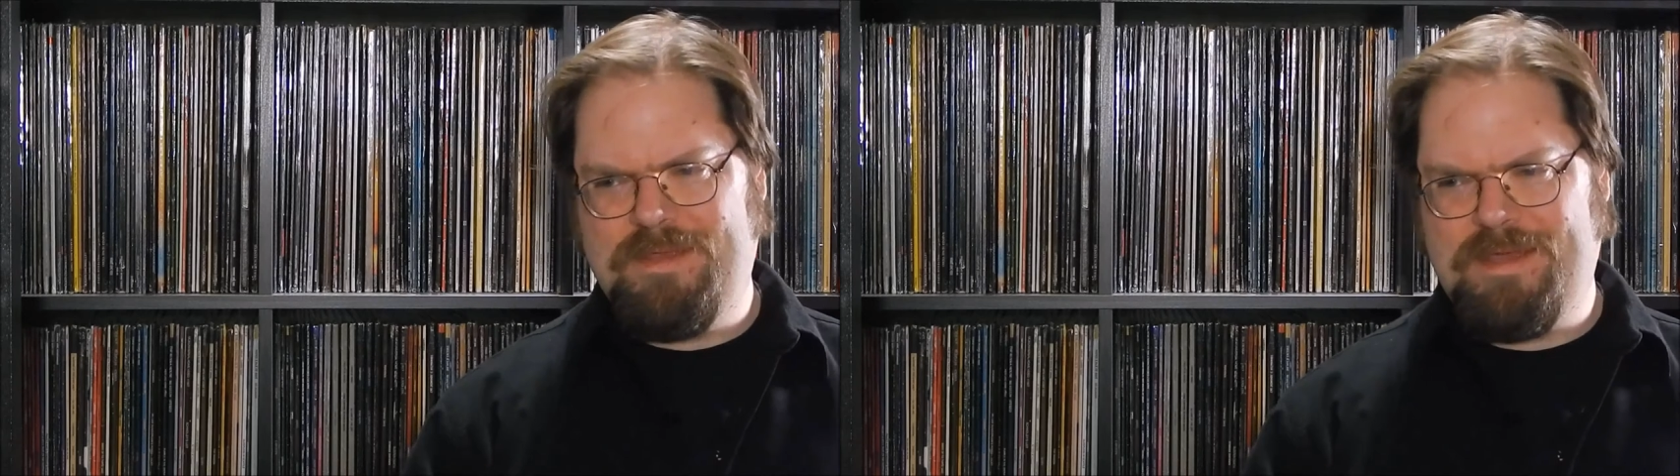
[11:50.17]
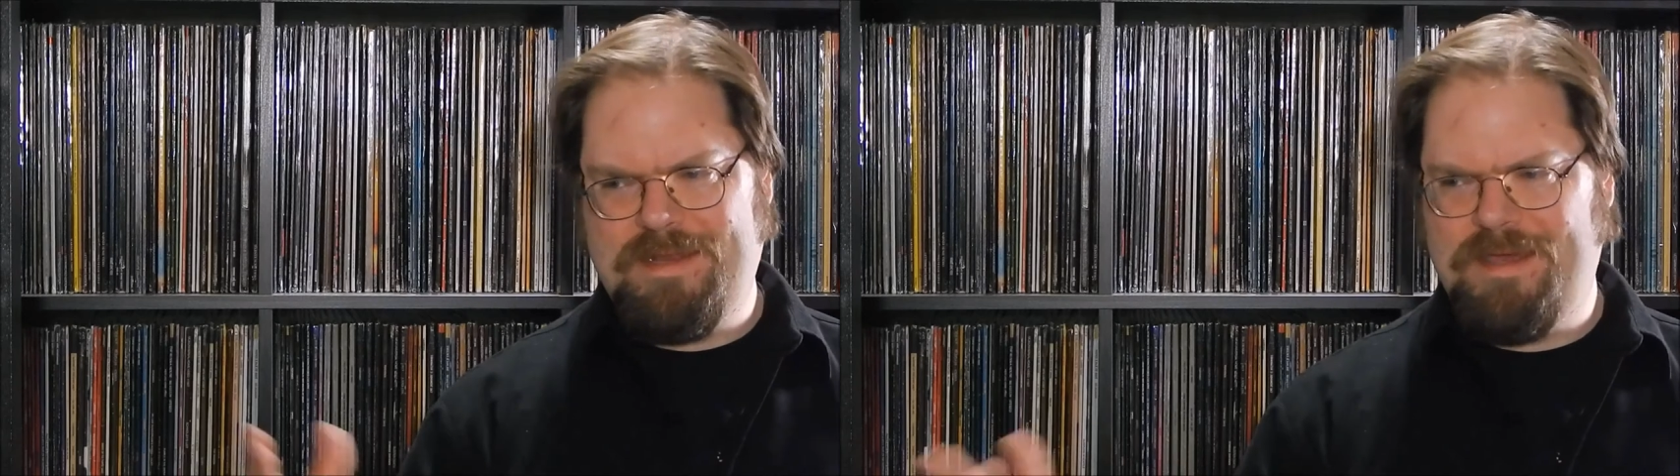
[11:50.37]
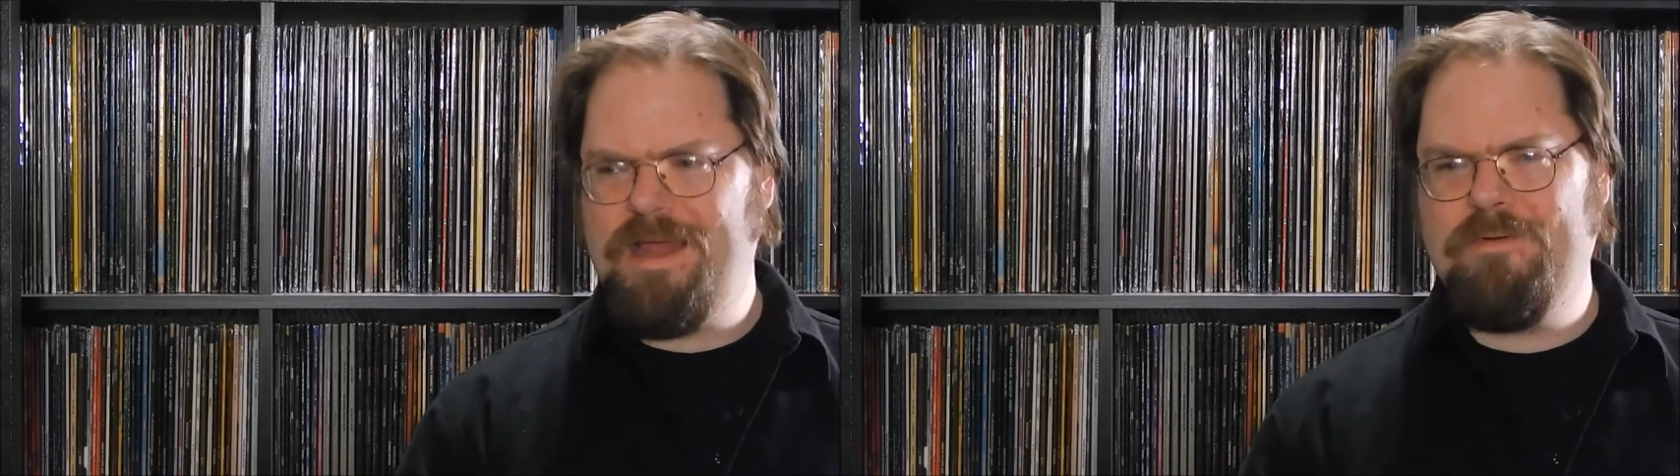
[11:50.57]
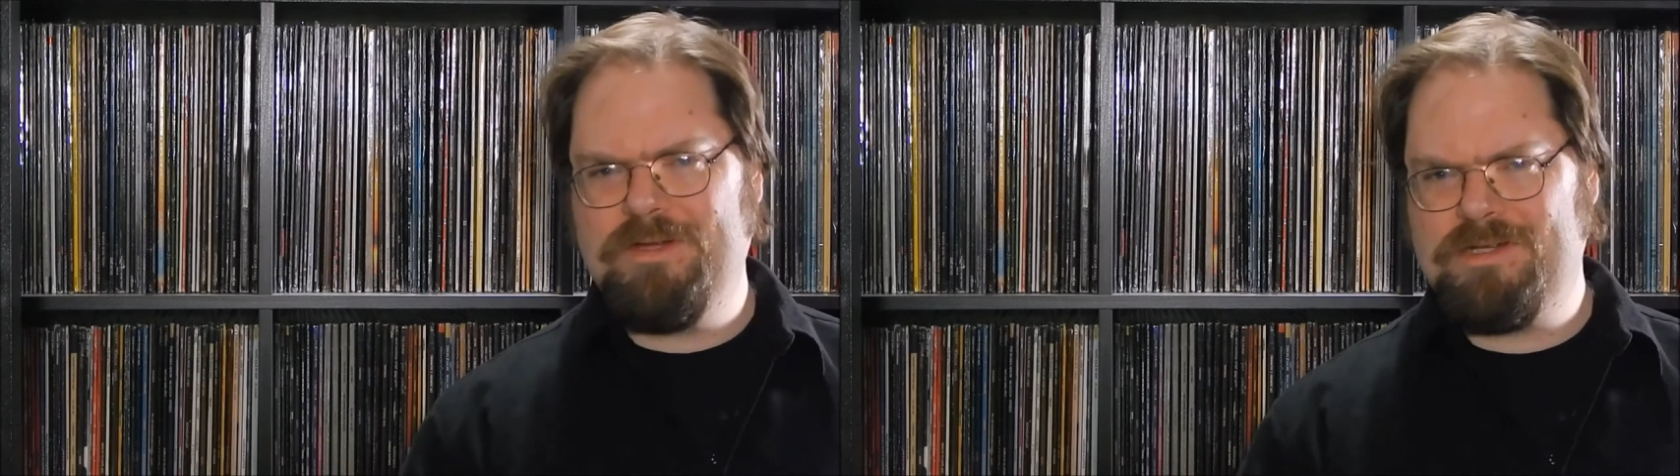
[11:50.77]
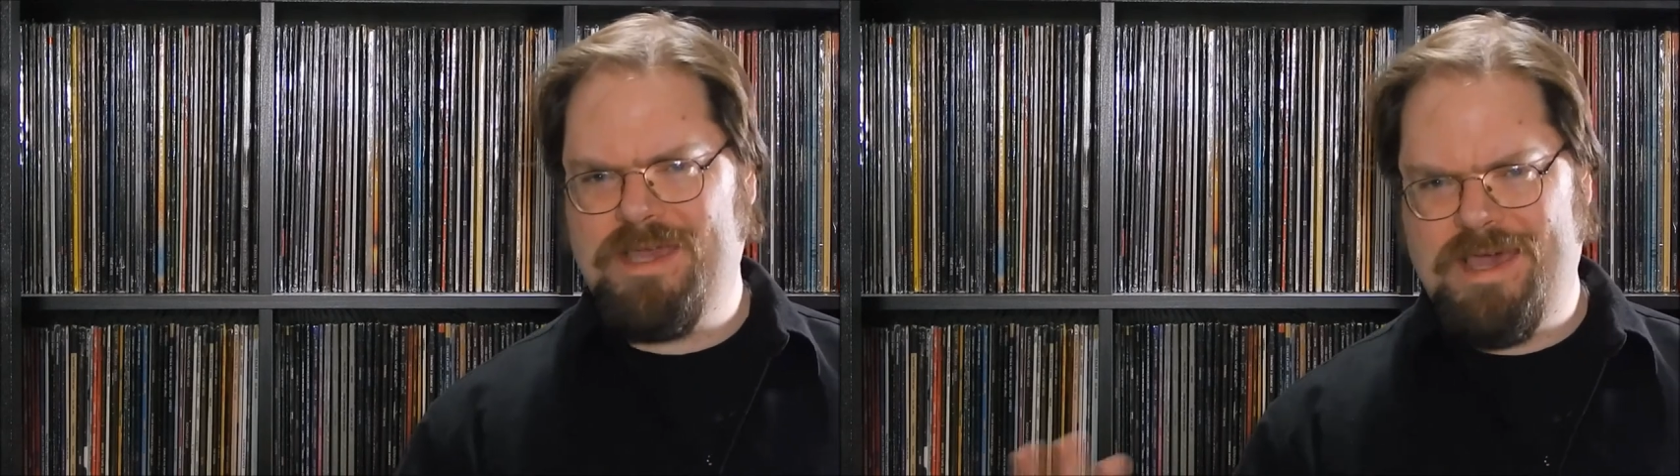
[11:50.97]
an
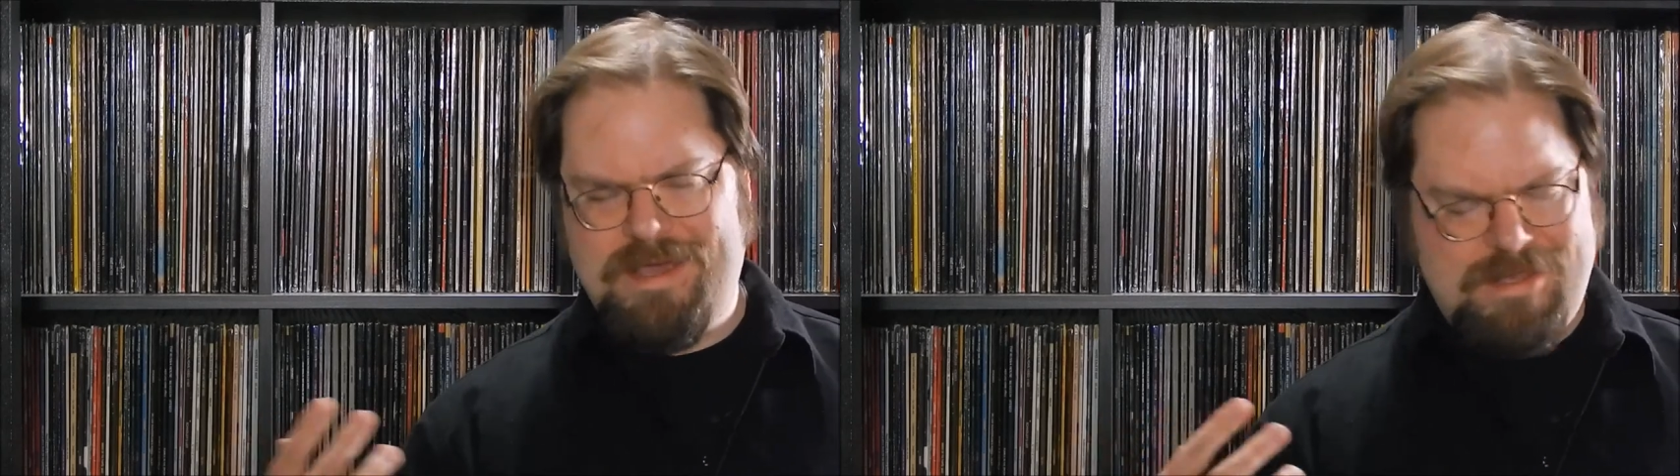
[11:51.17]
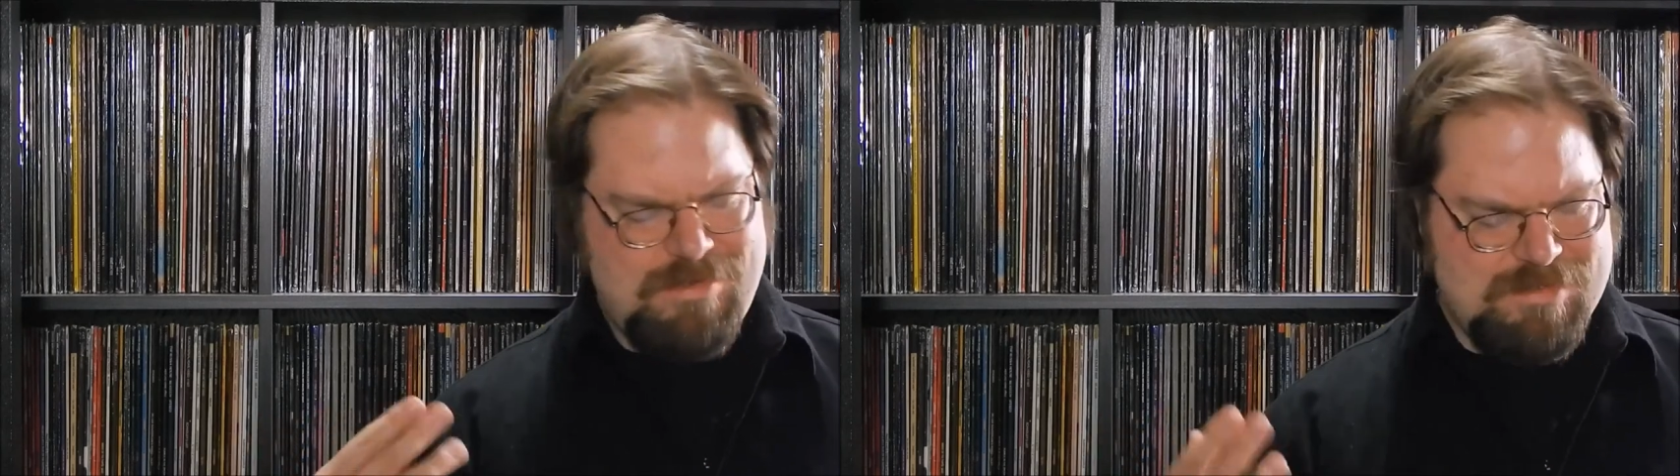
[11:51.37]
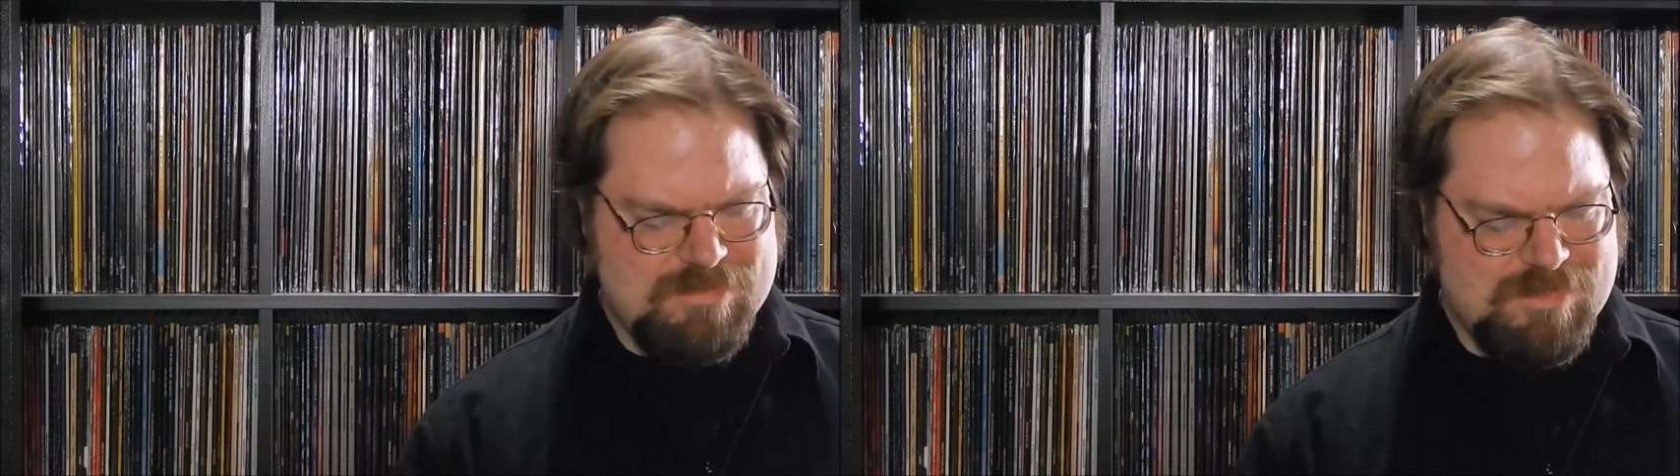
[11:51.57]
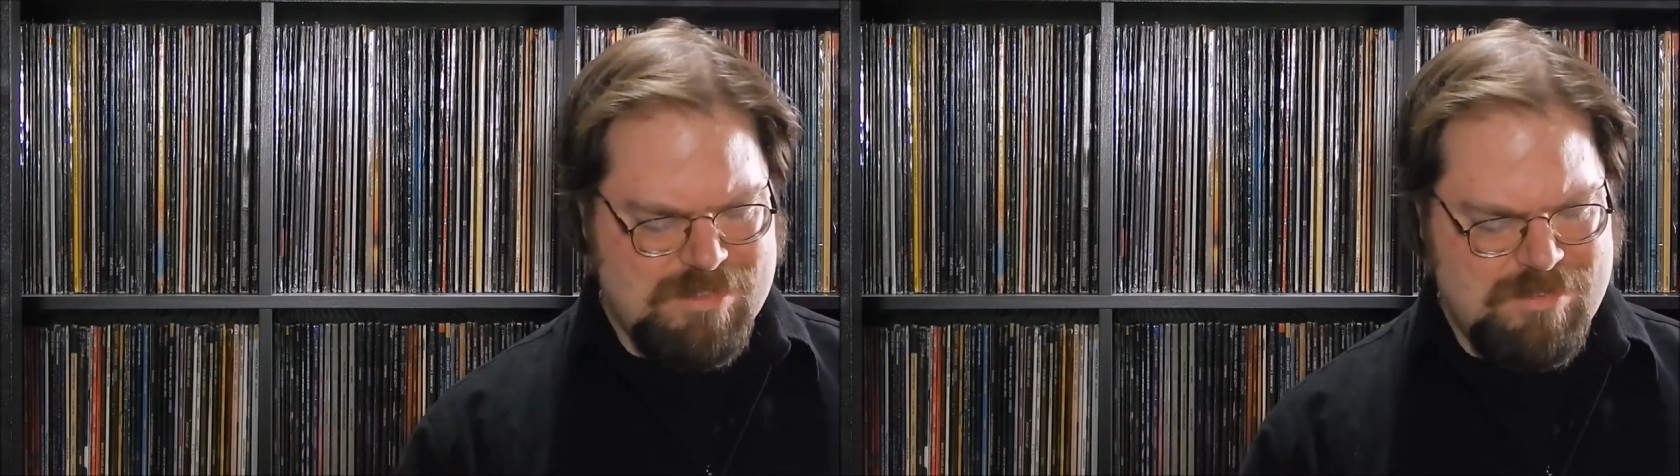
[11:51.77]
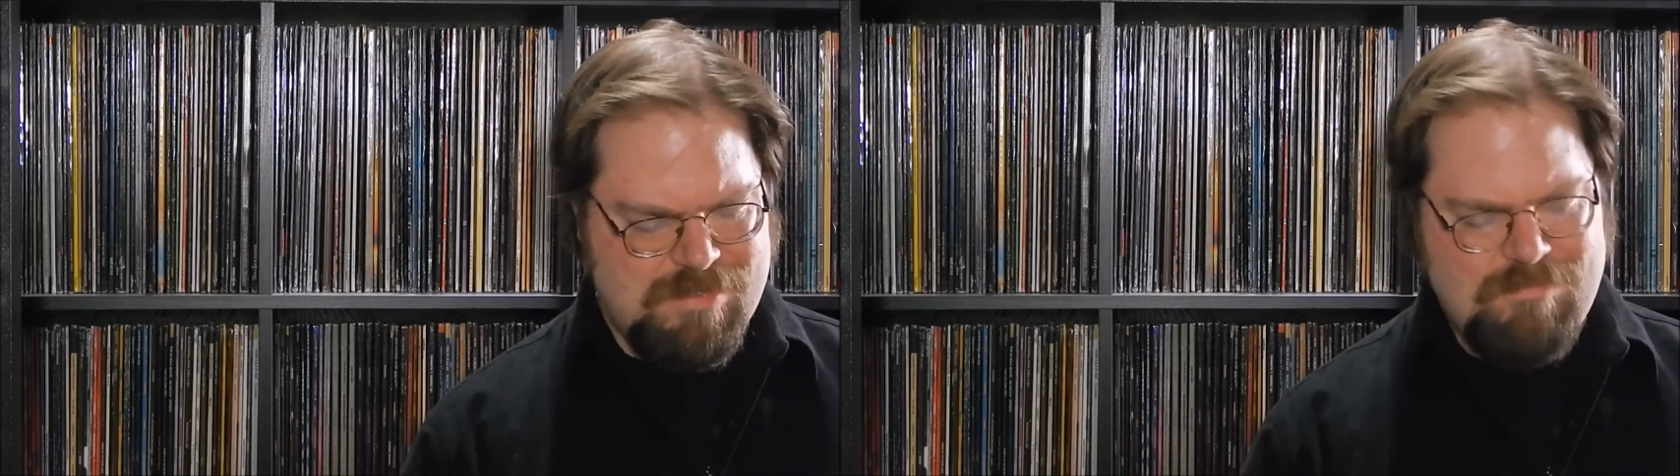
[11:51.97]
Irish guy and all
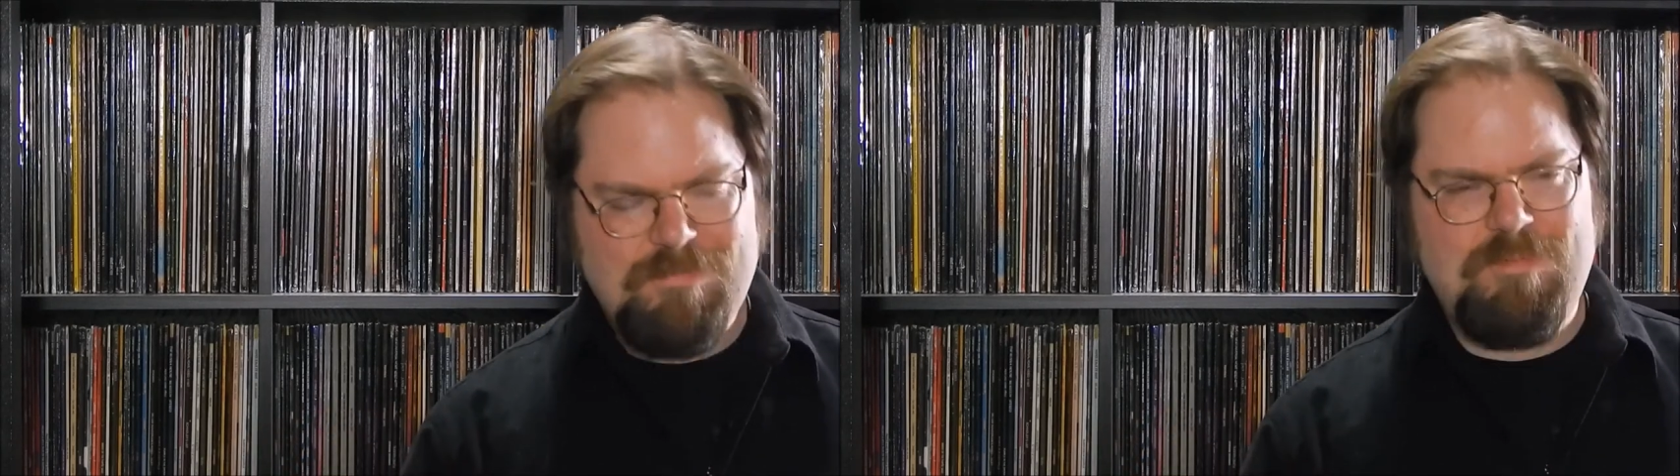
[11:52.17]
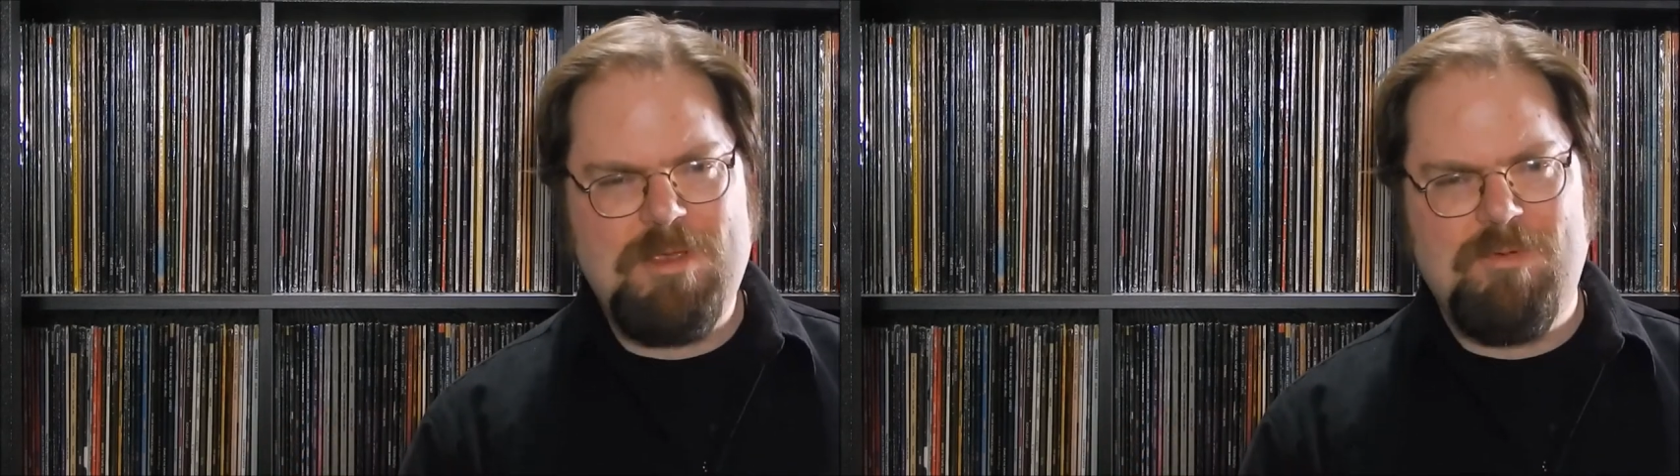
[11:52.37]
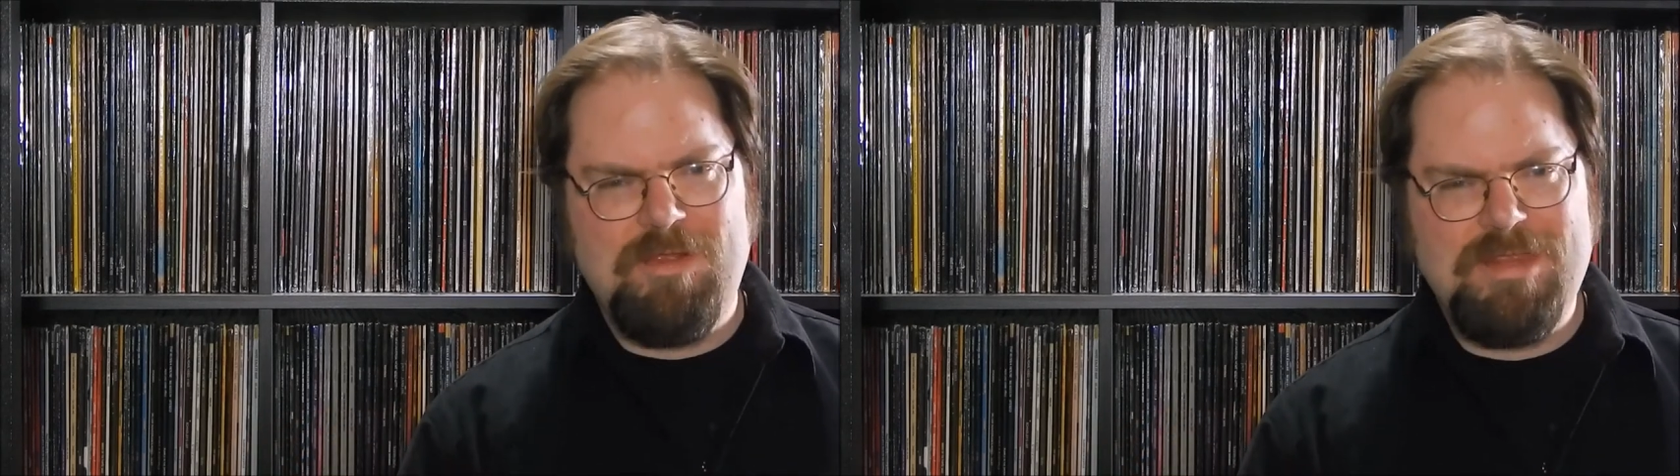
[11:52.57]
sorts of the people.